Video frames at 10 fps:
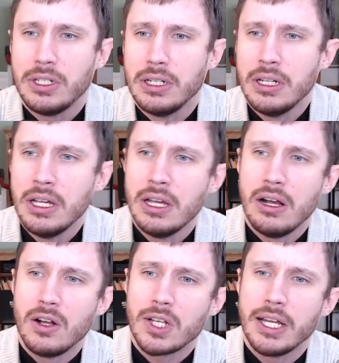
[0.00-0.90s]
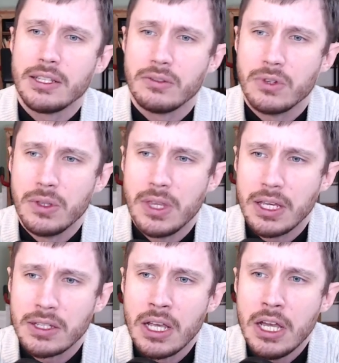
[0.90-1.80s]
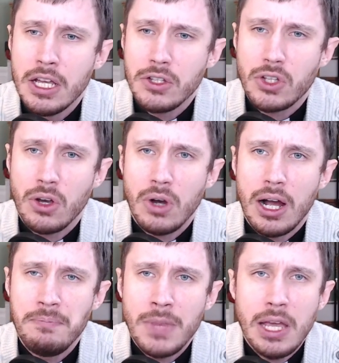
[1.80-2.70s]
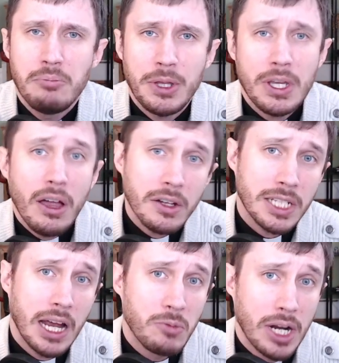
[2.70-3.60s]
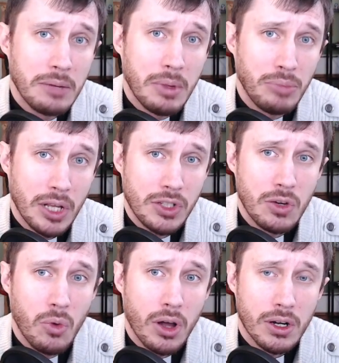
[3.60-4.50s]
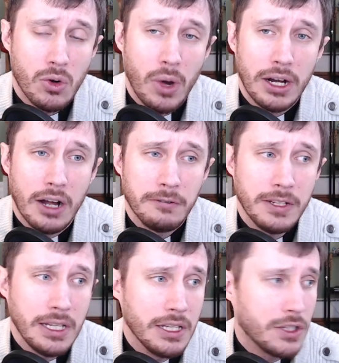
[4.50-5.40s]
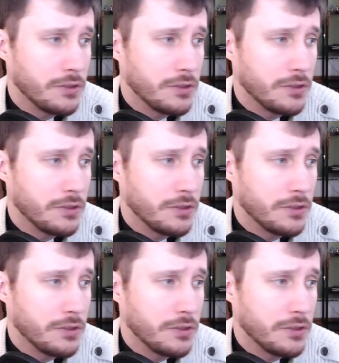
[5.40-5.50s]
and all kinds of good things. So, but the other time when I'm blessing water quite often is